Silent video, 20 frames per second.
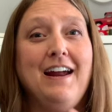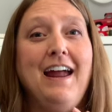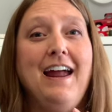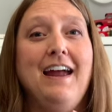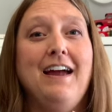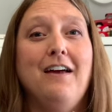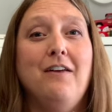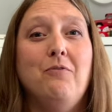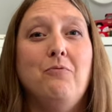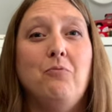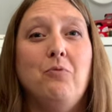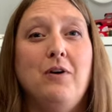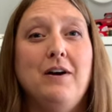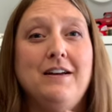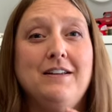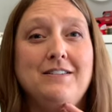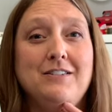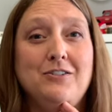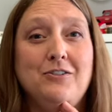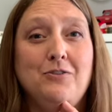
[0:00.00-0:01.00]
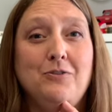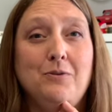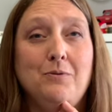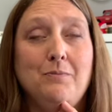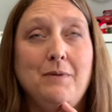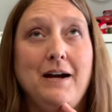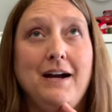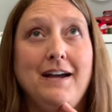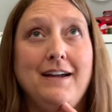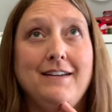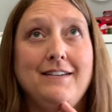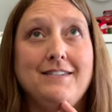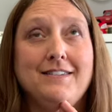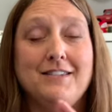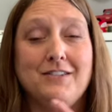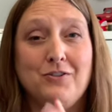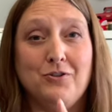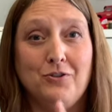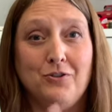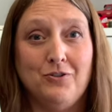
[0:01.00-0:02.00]
and one to my
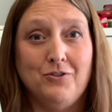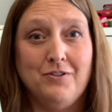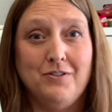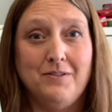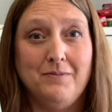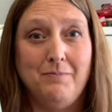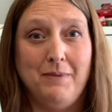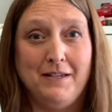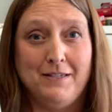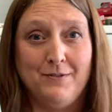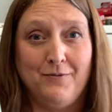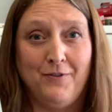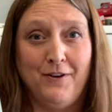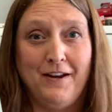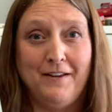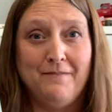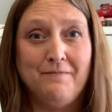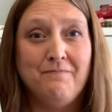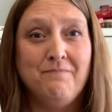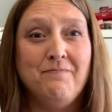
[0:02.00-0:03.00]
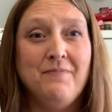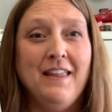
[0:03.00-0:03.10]
sister's best friend.